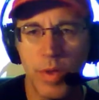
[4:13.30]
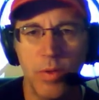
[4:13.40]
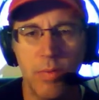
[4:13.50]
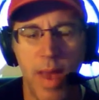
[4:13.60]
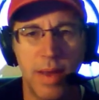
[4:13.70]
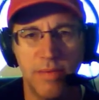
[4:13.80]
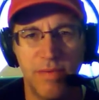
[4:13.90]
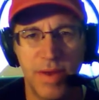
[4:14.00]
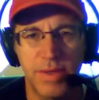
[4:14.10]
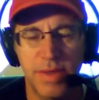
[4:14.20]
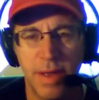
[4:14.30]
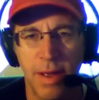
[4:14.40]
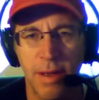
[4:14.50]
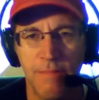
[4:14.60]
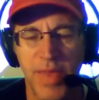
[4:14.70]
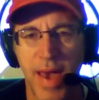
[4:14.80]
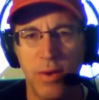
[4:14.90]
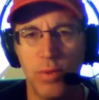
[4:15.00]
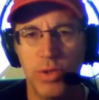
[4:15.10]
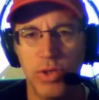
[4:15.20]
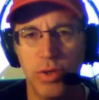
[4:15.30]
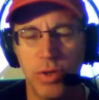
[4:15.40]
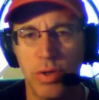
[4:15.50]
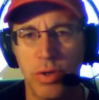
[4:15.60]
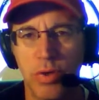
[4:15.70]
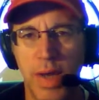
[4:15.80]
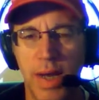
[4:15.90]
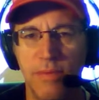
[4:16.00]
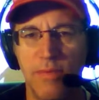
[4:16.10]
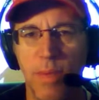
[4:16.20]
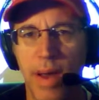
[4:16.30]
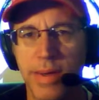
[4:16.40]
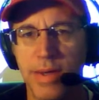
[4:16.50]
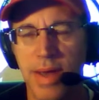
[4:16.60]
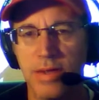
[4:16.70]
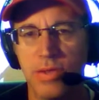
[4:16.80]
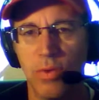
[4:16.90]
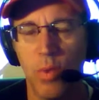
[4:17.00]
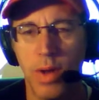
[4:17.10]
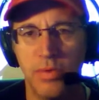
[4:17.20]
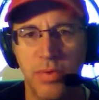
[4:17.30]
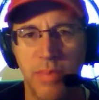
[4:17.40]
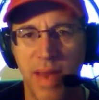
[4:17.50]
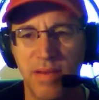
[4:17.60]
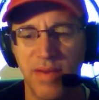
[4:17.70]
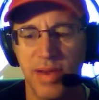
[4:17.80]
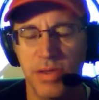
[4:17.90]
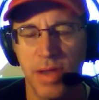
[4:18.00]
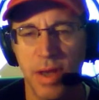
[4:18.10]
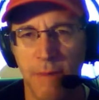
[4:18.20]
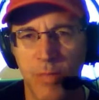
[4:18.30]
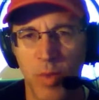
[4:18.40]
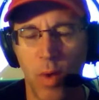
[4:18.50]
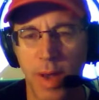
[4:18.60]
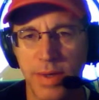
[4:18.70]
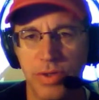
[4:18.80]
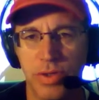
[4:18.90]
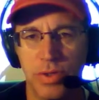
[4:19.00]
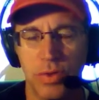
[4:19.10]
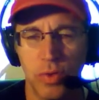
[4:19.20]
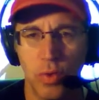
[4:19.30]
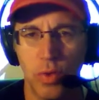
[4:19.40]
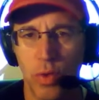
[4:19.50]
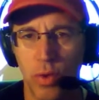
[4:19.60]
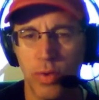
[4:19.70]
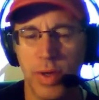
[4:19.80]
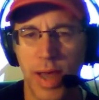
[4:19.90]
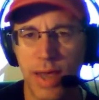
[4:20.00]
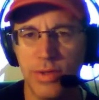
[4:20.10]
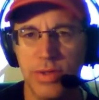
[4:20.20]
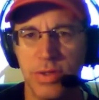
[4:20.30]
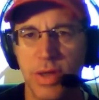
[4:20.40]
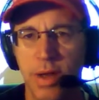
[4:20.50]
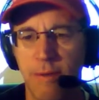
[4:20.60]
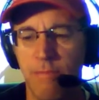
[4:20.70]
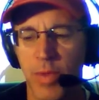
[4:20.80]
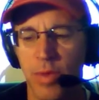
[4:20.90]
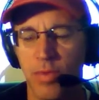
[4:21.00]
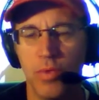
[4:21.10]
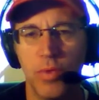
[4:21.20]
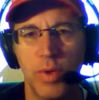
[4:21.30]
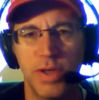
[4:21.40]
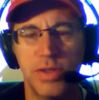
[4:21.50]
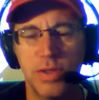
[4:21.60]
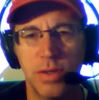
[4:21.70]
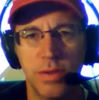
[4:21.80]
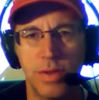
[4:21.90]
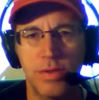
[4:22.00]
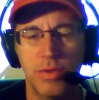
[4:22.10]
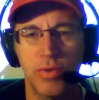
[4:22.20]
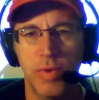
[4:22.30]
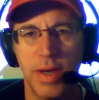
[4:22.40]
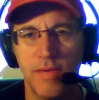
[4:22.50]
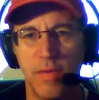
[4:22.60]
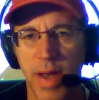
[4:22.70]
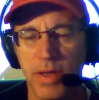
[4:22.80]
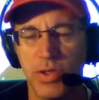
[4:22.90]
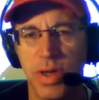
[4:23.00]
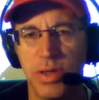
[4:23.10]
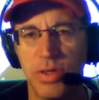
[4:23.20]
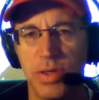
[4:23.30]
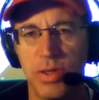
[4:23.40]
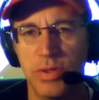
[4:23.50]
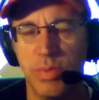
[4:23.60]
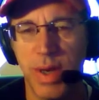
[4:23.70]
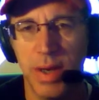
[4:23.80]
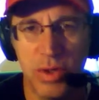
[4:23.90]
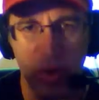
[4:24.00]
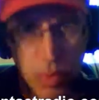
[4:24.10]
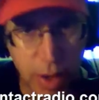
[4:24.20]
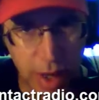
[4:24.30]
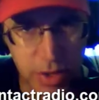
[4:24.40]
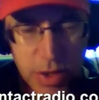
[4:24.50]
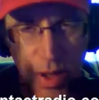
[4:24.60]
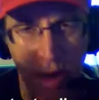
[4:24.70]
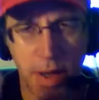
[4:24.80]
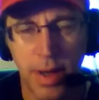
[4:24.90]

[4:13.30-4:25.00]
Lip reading: you manifest that which your creative mind has wanted to manifest. The wand is just a tool or an agent through which this creative imagination is being expressed.